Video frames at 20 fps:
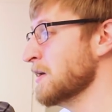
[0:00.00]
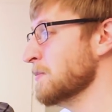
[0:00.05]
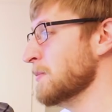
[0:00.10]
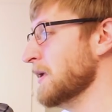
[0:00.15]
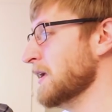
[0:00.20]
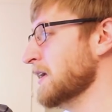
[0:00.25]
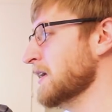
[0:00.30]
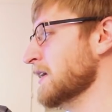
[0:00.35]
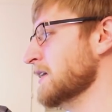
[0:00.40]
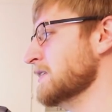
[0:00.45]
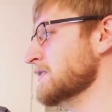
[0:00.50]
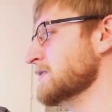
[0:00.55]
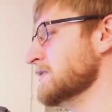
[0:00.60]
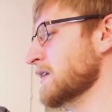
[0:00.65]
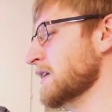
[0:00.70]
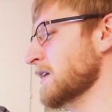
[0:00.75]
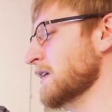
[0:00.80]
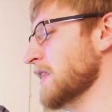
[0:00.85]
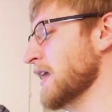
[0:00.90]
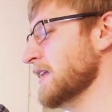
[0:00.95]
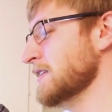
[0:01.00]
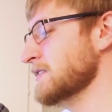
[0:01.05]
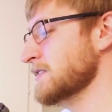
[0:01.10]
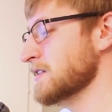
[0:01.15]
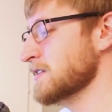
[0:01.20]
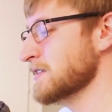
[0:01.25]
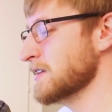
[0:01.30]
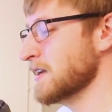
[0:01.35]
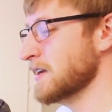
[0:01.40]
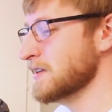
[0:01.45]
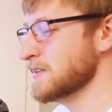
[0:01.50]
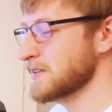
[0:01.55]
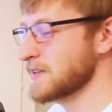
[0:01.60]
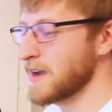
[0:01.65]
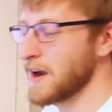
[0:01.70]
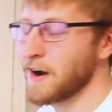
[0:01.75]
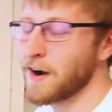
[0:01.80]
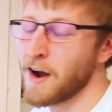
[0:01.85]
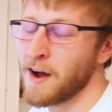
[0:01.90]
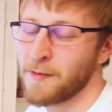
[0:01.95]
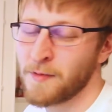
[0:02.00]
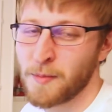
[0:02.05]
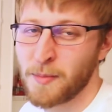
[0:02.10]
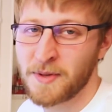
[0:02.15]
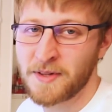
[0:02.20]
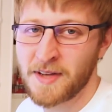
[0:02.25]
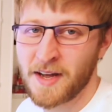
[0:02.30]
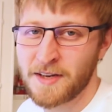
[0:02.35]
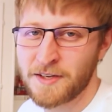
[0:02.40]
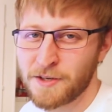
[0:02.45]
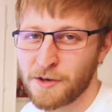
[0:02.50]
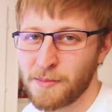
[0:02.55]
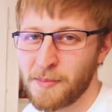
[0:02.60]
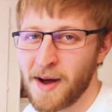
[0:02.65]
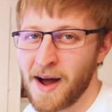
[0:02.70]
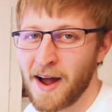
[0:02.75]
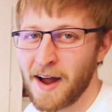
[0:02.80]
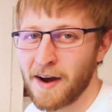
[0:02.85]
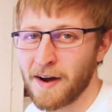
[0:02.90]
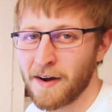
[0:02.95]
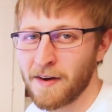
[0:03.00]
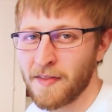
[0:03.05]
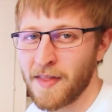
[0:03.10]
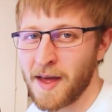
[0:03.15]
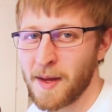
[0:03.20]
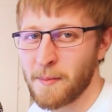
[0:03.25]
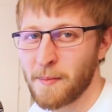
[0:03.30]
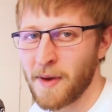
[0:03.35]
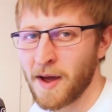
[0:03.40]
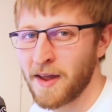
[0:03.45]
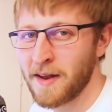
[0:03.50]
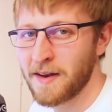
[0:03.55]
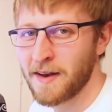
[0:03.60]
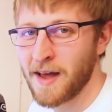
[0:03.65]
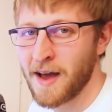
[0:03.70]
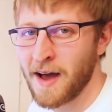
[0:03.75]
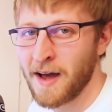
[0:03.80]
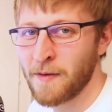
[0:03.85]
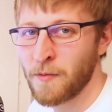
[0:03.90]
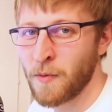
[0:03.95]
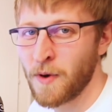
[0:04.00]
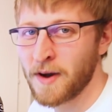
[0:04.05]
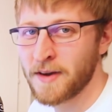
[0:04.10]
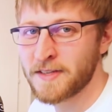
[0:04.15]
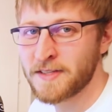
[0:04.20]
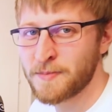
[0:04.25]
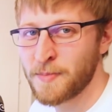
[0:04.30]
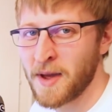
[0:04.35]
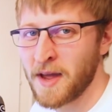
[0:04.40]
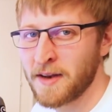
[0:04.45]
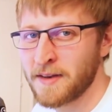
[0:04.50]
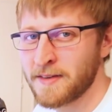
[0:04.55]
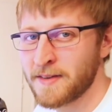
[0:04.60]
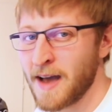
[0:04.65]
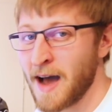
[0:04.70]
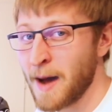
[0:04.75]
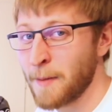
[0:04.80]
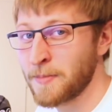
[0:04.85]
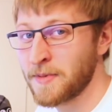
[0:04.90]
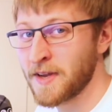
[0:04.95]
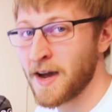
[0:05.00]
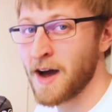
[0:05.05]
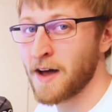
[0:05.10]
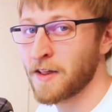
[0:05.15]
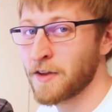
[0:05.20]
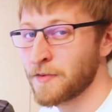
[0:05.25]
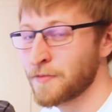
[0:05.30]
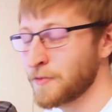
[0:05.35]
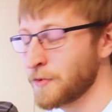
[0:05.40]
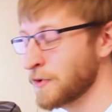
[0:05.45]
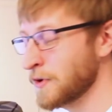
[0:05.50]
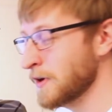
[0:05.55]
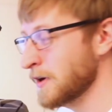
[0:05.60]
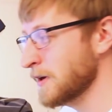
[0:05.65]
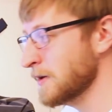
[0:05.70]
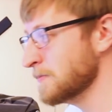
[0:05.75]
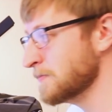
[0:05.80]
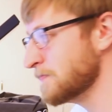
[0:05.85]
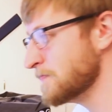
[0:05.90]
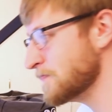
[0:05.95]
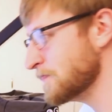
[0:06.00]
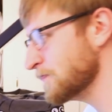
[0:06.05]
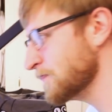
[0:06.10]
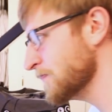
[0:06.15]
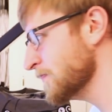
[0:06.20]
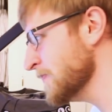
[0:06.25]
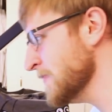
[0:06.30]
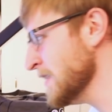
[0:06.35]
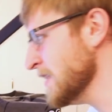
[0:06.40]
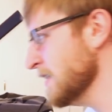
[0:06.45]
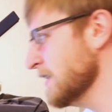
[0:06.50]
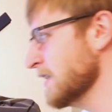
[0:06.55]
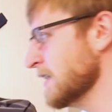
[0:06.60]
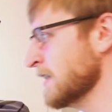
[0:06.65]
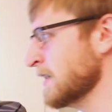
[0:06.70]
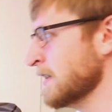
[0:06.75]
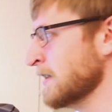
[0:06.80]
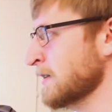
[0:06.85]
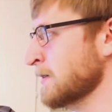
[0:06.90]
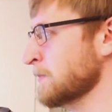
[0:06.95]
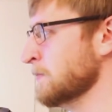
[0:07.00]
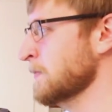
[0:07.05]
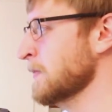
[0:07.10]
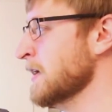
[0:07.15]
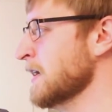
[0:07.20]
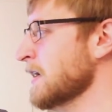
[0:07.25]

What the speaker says: because that's just going to scare off a potential buyer that might not want to spend top dollar for it. And